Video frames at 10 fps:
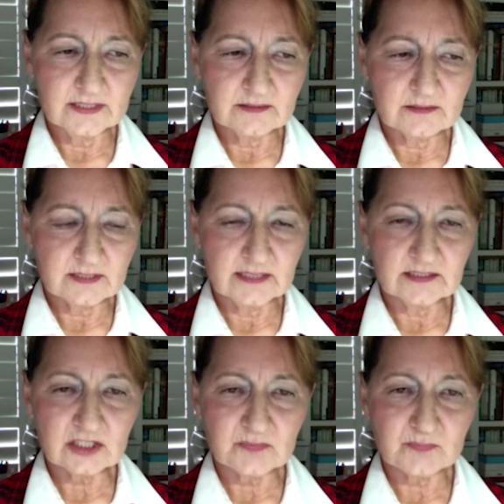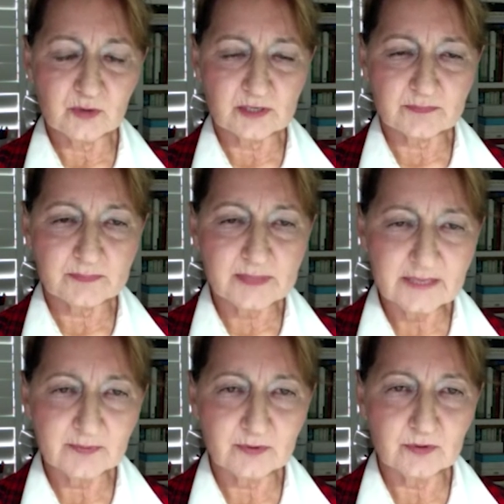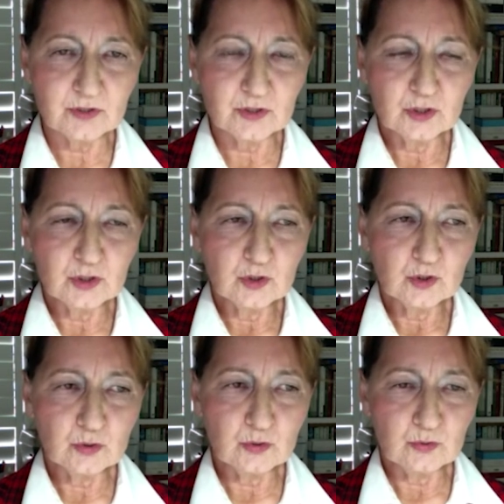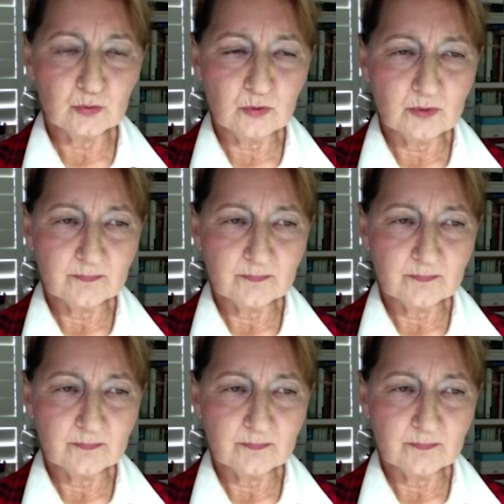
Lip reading: tend to support people who